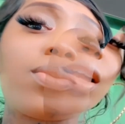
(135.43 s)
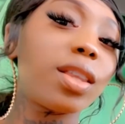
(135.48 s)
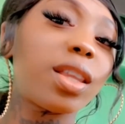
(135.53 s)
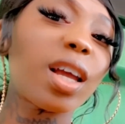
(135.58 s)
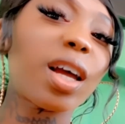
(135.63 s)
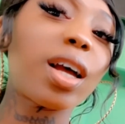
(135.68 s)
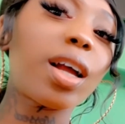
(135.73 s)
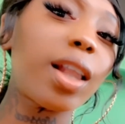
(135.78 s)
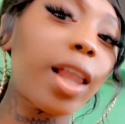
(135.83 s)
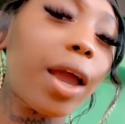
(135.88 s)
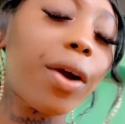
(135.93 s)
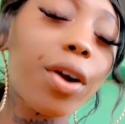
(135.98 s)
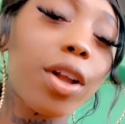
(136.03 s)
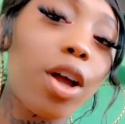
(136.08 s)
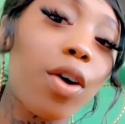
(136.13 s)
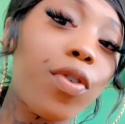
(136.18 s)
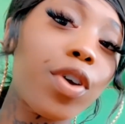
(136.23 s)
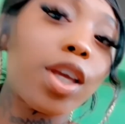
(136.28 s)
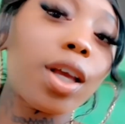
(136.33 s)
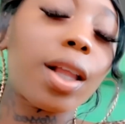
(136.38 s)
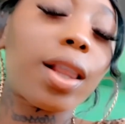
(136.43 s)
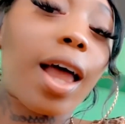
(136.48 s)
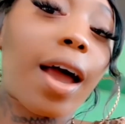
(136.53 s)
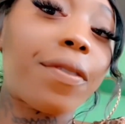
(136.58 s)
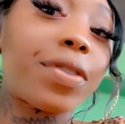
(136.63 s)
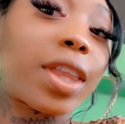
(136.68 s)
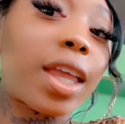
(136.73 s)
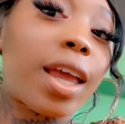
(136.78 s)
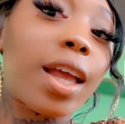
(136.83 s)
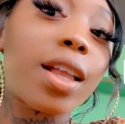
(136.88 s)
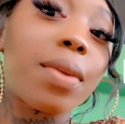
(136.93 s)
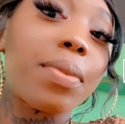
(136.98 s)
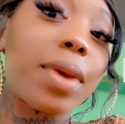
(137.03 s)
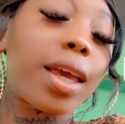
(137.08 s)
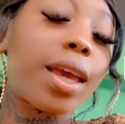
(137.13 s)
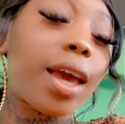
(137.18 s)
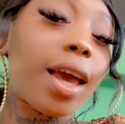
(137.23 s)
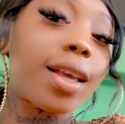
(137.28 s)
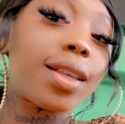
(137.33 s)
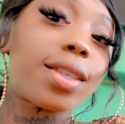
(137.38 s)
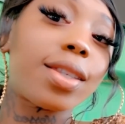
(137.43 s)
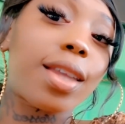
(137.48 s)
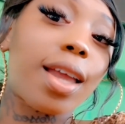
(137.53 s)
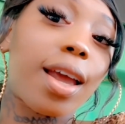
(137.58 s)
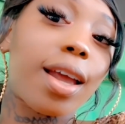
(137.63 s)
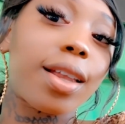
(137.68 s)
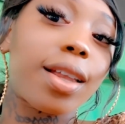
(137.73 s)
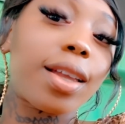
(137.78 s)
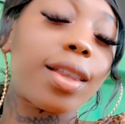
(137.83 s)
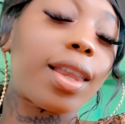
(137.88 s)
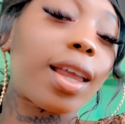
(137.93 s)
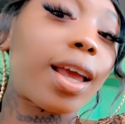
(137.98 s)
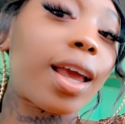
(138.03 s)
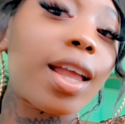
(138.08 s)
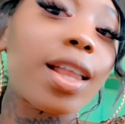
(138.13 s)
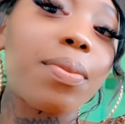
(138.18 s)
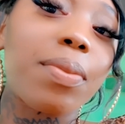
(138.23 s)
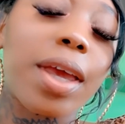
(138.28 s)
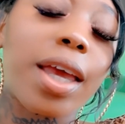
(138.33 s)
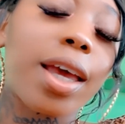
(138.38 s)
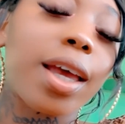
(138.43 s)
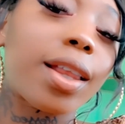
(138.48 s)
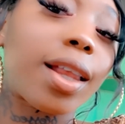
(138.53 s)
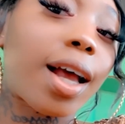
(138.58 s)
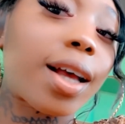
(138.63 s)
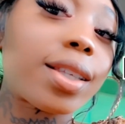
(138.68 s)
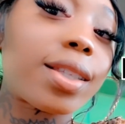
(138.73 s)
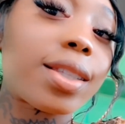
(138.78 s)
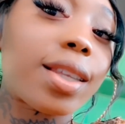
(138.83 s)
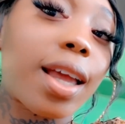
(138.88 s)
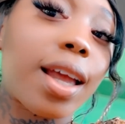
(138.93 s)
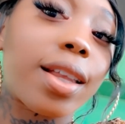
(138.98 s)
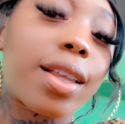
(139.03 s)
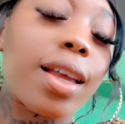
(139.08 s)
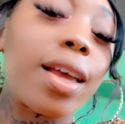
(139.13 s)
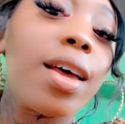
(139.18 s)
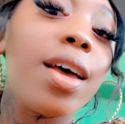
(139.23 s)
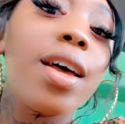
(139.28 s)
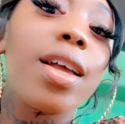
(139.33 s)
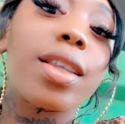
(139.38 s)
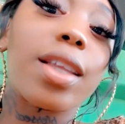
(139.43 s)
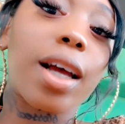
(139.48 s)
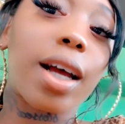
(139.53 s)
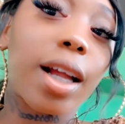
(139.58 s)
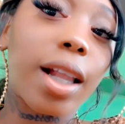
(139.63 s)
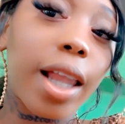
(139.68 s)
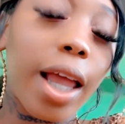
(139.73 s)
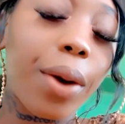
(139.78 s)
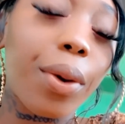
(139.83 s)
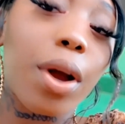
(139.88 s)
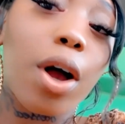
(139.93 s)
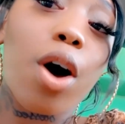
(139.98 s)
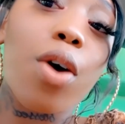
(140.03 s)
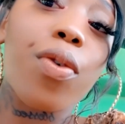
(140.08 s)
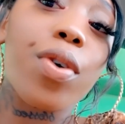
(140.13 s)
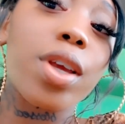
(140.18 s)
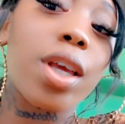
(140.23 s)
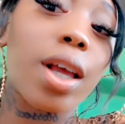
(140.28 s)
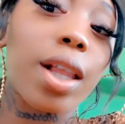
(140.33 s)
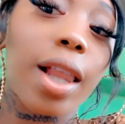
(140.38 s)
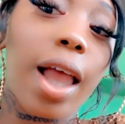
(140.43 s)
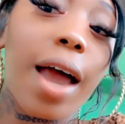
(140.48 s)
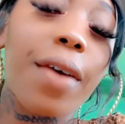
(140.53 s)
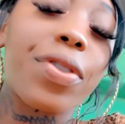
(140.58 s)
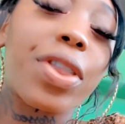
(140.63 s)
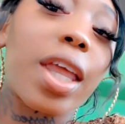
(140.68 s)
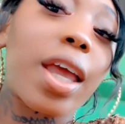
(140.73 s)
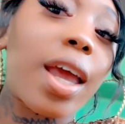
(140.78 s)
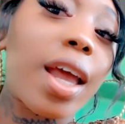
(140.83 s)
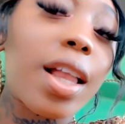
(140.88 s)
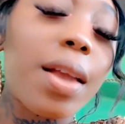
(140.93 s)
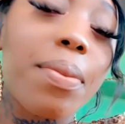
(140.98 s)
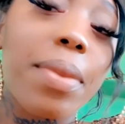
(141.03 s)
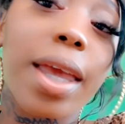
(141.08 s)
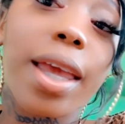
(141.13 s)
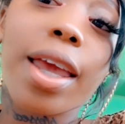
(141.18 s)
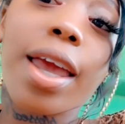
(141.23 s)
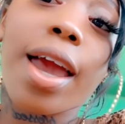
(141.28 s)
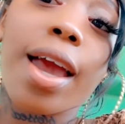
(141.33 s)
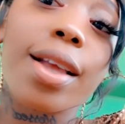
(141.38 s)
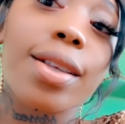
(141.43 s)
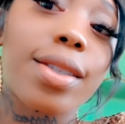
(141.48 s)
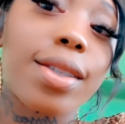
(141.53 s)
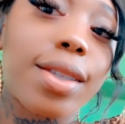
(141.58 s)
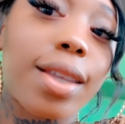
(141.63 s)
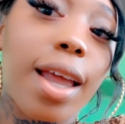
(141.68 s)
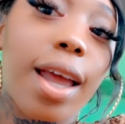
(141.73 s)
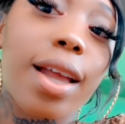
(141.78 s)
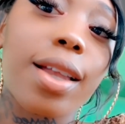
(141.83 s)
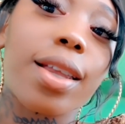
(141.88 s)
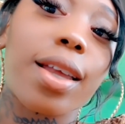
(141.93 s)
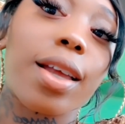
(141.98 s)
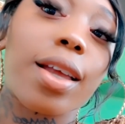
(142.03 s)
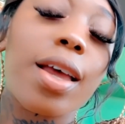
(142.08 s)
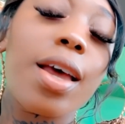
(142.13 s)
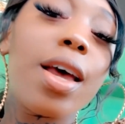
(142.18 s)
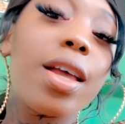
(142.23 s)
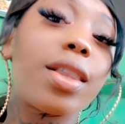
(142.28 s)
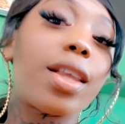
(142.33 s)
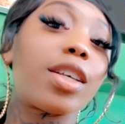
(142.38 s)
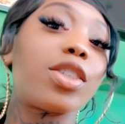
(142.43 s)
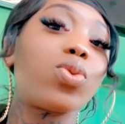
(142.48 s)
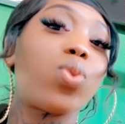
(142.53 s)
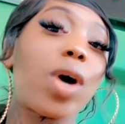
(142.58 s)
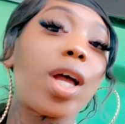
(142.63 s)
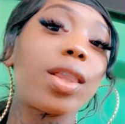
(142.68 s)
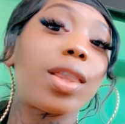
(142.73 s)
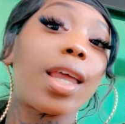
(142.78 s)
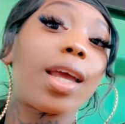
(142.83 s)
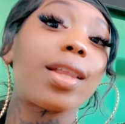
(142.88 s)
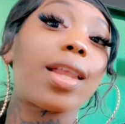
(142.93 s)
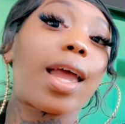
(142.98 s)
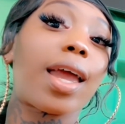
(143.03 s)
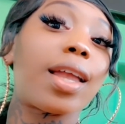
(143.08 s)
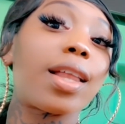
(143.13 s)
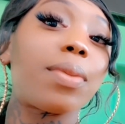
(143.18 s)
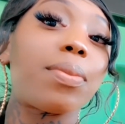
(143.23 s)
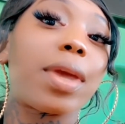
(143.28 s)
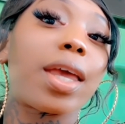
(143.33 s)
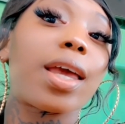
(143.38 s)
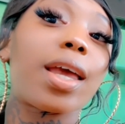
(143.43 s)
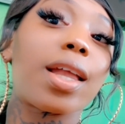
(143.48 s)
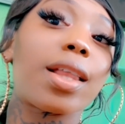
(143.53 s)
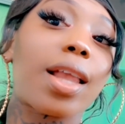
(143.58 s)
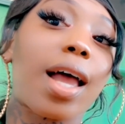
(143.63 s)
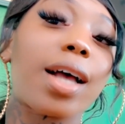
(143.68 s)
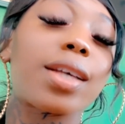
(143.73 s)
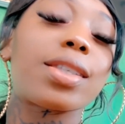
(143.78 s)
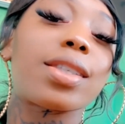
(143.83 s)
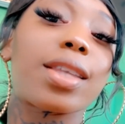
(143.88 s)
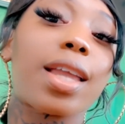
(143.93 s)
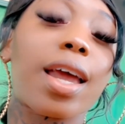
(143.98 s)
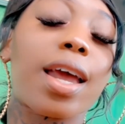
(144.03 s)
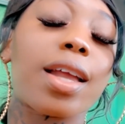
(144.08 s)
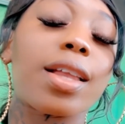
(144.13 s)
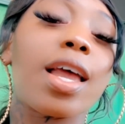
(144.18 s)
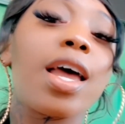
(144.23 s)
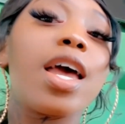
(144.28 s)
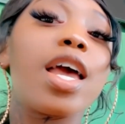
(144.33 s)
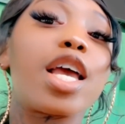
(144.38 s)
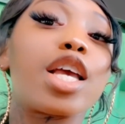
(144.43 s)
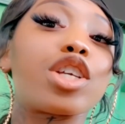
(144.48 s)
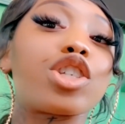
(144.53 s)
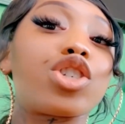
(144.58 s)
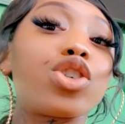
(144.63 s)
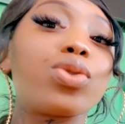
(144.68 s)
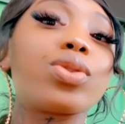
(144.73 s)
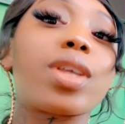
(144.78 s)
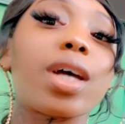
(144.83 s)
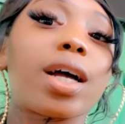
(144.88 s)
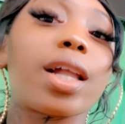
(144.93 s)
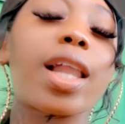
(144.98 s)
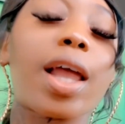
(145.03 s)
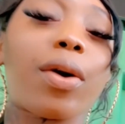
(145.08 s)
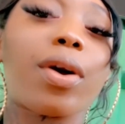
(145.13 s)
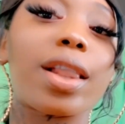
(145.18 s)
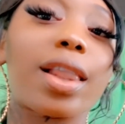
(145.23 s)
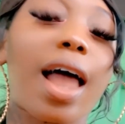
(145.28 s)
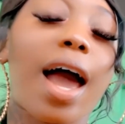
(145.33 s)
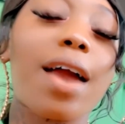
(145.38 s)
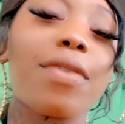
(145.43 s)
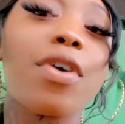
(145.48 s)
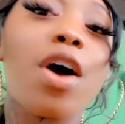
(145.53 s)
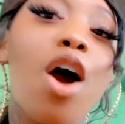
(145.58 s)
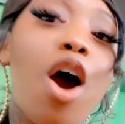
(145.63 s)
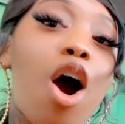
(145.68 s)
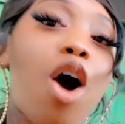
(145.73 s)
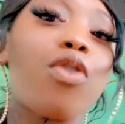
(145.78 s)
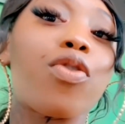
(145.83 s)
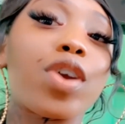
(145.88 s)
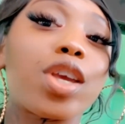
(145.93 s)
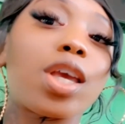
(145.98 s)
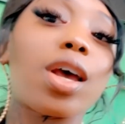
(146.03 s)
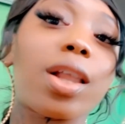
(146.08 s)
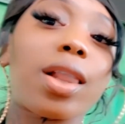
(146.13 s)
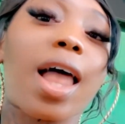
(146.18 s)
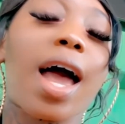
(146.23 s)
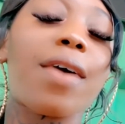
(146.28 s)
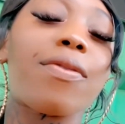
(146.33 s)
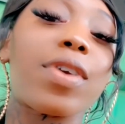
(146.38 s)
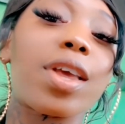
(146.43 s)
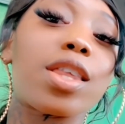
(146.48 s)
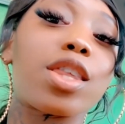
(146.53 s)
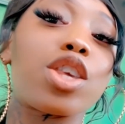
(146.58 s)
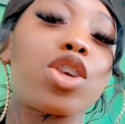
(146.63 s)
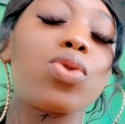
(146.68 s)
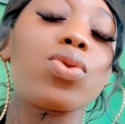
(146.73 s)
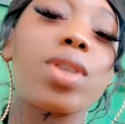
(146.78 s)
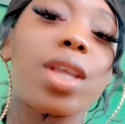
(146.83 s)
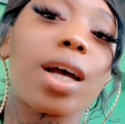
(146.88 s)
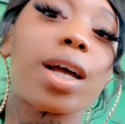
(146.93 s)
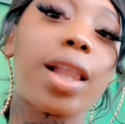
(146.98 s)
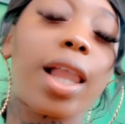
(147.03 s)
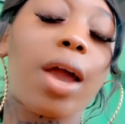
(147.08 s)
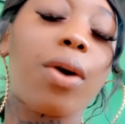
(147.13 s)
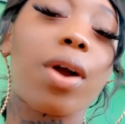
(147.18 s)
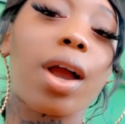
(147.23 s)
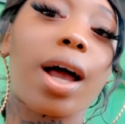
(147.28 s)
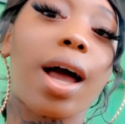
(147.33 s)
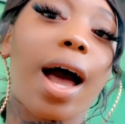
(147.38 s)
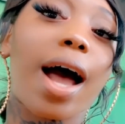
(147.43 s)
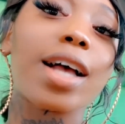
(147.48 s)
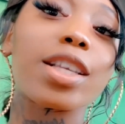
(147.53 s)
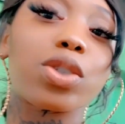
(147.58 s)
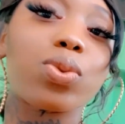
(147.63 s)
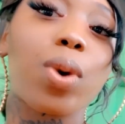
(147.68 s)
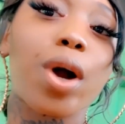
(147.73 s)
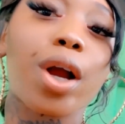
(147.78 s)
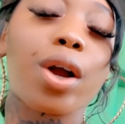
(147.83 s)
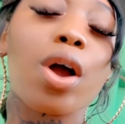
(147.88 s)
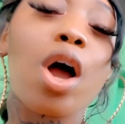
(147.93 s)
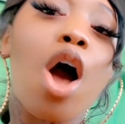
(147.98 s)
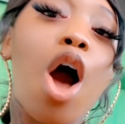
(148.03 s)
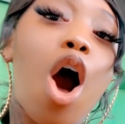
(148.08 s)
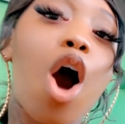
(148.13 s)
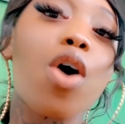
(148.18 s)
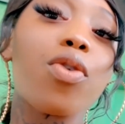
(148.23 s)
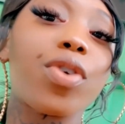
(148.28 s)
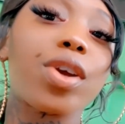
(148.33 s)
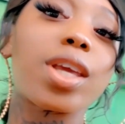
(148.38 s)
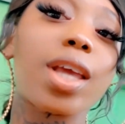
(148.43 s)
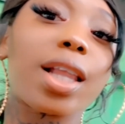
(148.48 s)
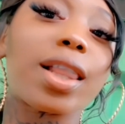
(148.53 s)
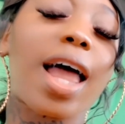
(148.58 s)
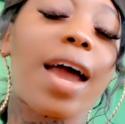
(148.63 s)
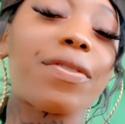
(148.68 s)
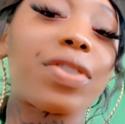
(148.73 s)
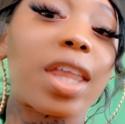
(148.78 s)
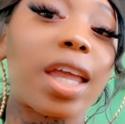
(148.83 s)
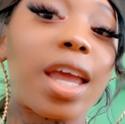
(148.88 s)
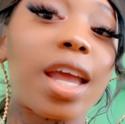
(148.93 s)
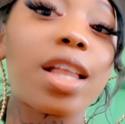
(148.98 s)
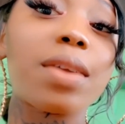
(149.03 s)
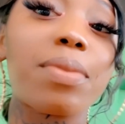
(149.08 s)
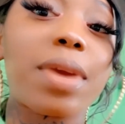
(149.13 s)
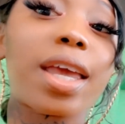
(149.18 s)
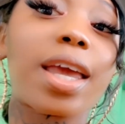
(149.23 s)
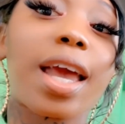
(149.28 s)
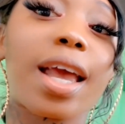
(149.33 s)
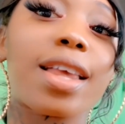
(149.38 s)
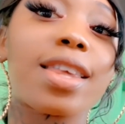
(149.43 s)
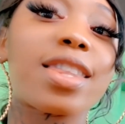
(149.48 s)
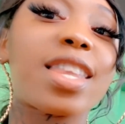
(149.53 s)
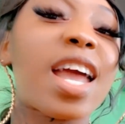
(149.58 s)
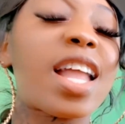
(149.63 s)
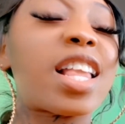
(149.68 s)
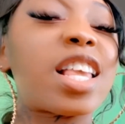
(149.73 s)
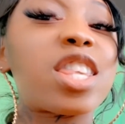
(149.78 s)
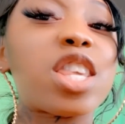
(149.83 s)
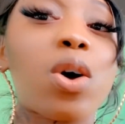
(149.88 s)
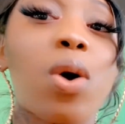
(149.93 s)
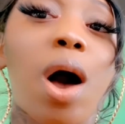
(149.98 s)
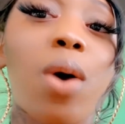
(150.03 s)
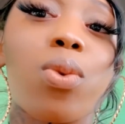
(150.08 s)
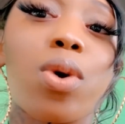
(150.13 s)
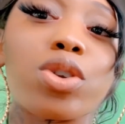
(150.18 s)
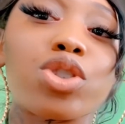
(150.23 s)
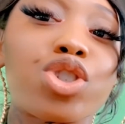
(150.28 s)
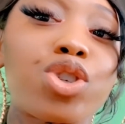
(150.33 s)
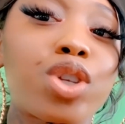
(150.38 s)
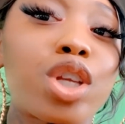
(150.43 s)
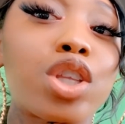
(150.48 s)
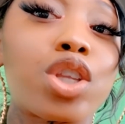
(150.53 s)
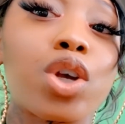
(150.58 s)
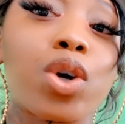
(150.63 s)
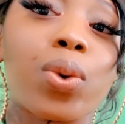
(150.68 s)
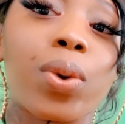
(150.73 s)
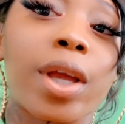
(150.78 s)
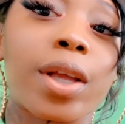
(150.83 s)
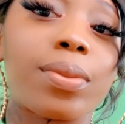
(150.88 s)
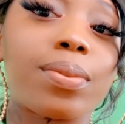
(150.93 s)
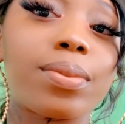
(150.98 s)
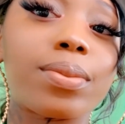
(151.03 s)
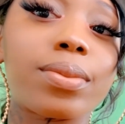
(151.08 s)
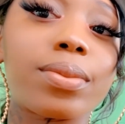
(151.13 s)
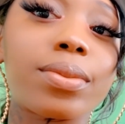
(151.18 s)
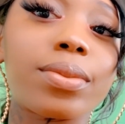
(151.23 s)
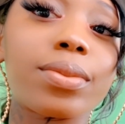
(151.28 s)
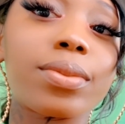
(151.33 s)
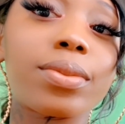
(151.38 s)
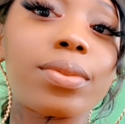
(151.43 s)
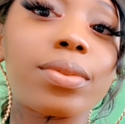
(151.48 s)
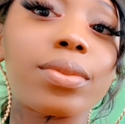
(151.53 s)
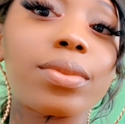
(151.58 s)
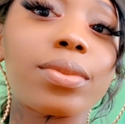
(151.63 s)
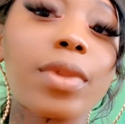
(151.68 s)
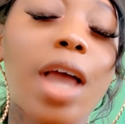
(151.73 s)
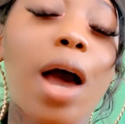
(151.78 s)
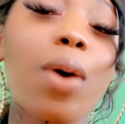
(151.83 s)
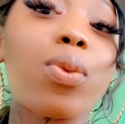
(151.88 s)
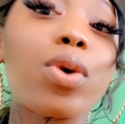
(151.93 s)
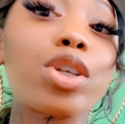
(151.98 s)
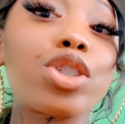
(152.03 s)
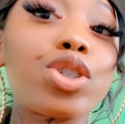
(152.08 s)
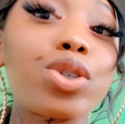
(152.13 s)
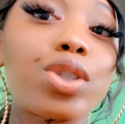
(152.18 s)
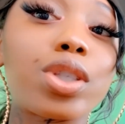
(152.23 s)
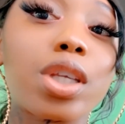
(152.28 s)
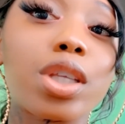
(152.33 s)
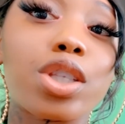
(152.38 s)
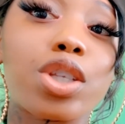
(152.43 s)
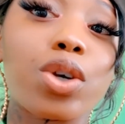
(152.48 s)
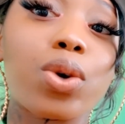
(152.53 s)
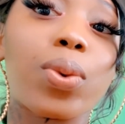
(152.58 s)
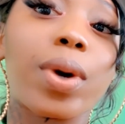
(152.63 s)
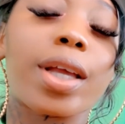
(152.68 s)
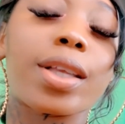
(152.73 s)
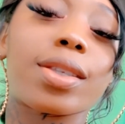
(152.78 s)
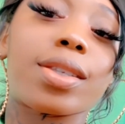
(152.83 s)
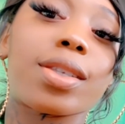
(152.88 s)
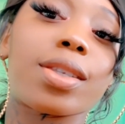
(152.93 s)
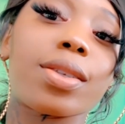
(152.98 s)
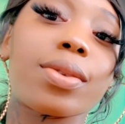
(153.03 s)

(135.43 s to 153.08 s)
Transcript: Declare it over your life. The enemy can't stand it. The enemy cannot stand it. Declare it over your life. The enemy can't stand it. That's one thing the enemy cannot stand is you declaring life over your life. Is you declaring God's word over your life. The enemy can't stand it. So I want you to do it. I want you to do it.